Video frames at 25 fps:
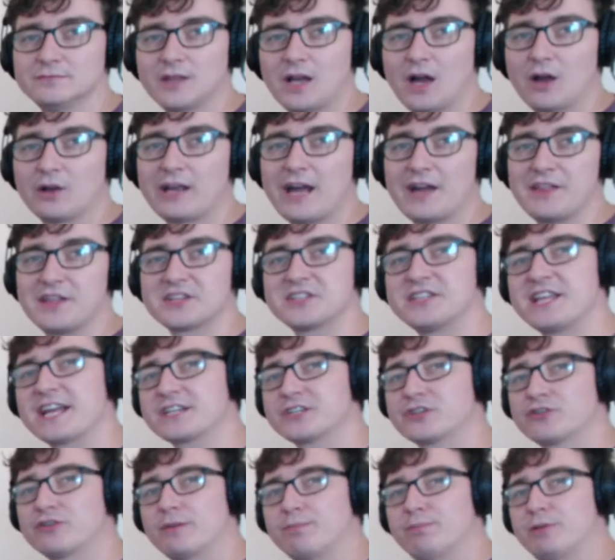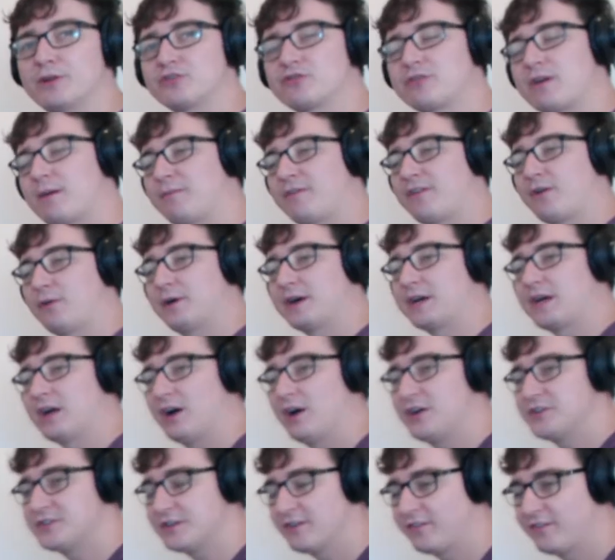Okay, this next triplet drum fill
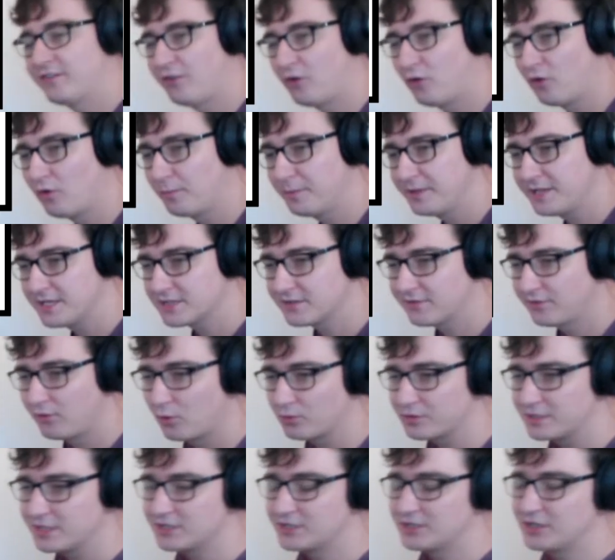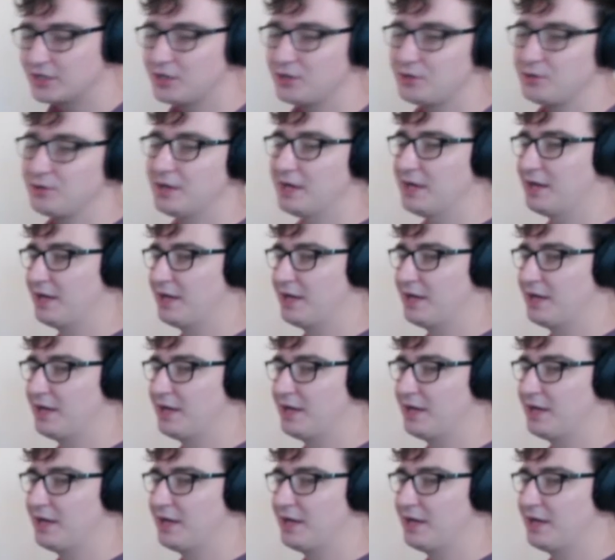occurs at four minutes forty-two.